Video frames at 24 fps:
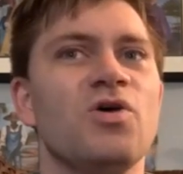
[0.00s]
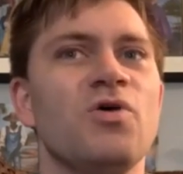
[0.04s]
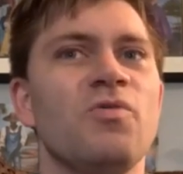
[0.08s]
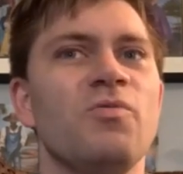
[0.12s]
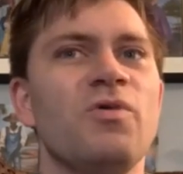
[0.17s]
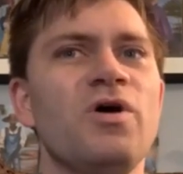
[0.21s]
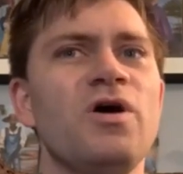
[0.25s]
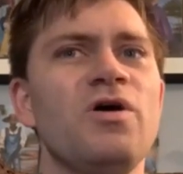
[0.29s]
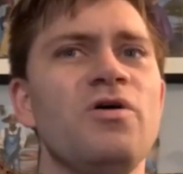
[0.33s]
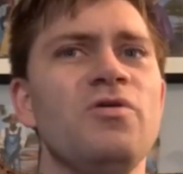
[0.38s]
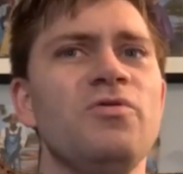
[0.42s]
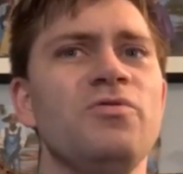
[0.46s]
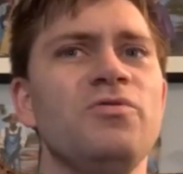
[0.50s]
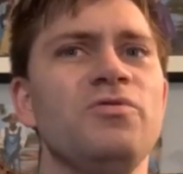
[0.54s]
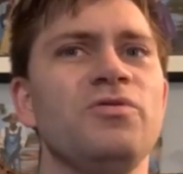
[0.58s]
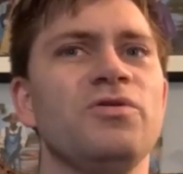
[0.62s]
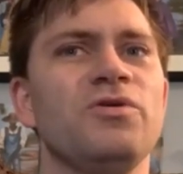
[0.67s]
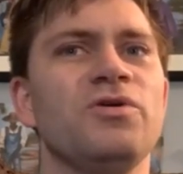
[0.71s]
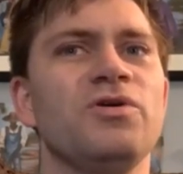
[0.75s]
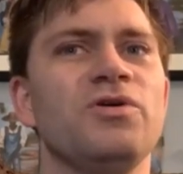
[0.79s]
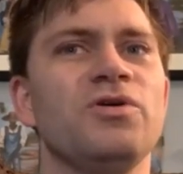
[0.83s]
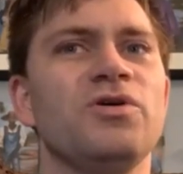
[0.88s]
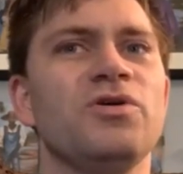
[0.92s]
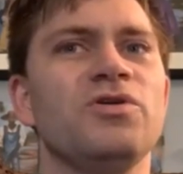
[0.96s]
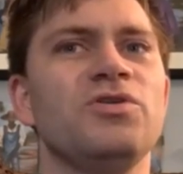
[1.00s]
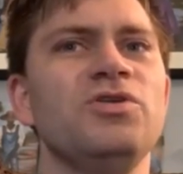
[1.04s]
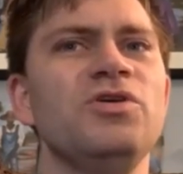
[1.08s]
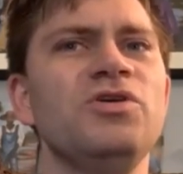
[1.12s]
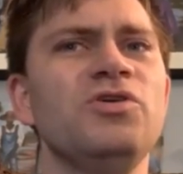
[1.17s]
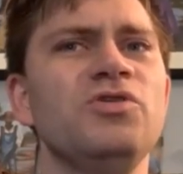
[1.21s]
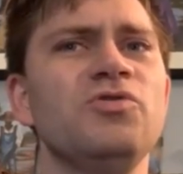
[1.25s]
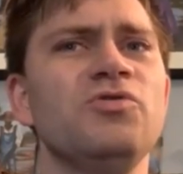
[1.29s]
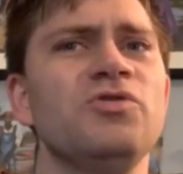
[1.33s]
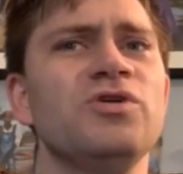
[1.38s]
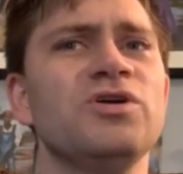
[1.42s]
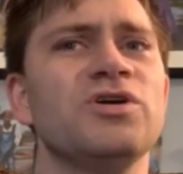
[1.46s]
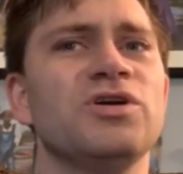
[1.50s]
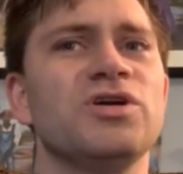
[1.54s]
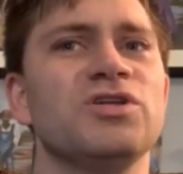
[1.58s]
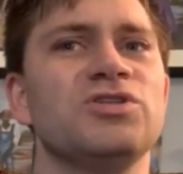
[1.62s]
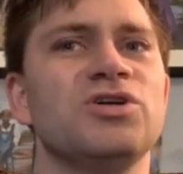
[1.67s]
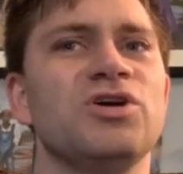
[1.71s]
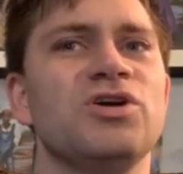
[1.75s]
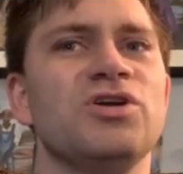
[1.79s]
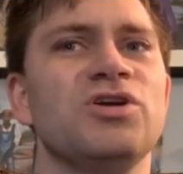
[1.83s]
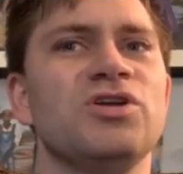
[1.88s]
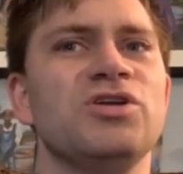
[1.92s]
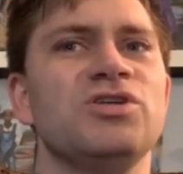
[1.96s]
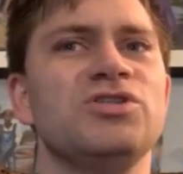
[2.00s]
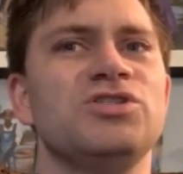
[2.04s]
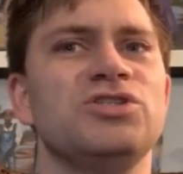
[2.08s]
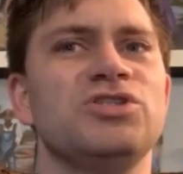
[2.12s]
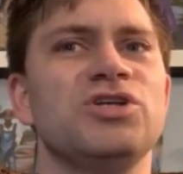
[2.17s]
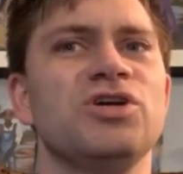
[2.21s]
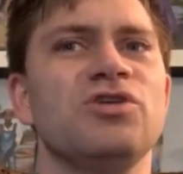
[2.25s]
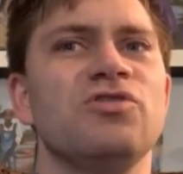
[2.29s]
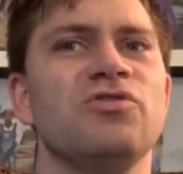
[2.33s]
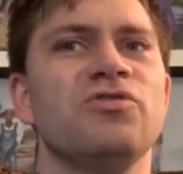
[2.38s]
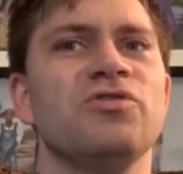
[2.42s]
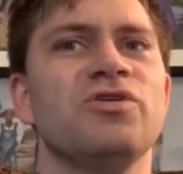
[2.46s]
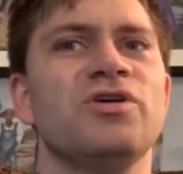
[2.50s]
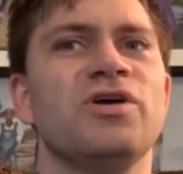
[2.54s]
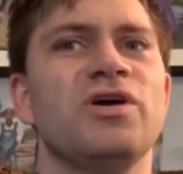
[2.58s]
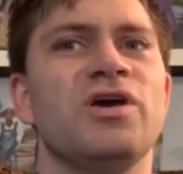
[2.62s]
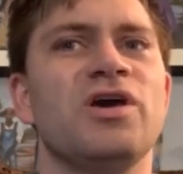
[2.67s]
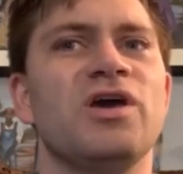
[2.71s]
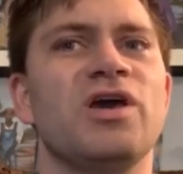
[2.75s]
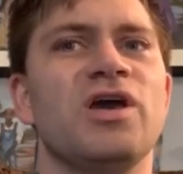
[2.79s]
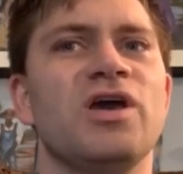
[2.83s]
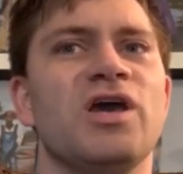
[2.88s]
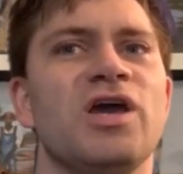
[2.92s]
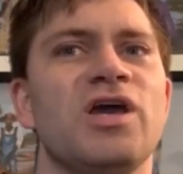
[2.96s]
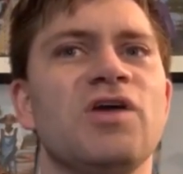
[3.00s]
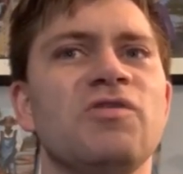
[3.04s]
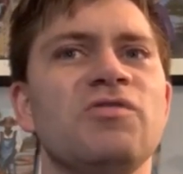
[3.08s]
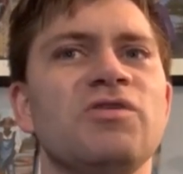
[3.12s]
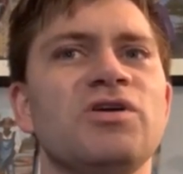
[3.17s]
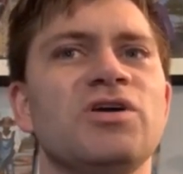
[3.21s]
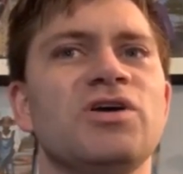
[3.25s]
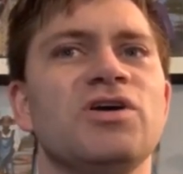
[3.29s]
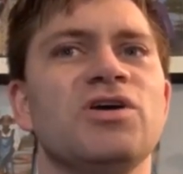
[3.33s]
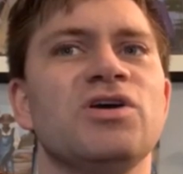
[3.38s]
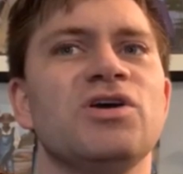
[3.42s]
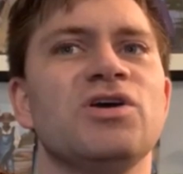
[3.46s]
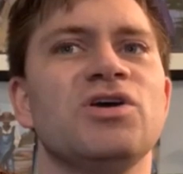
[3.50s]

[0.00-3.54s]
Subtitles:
Well, New York Attorney General Eric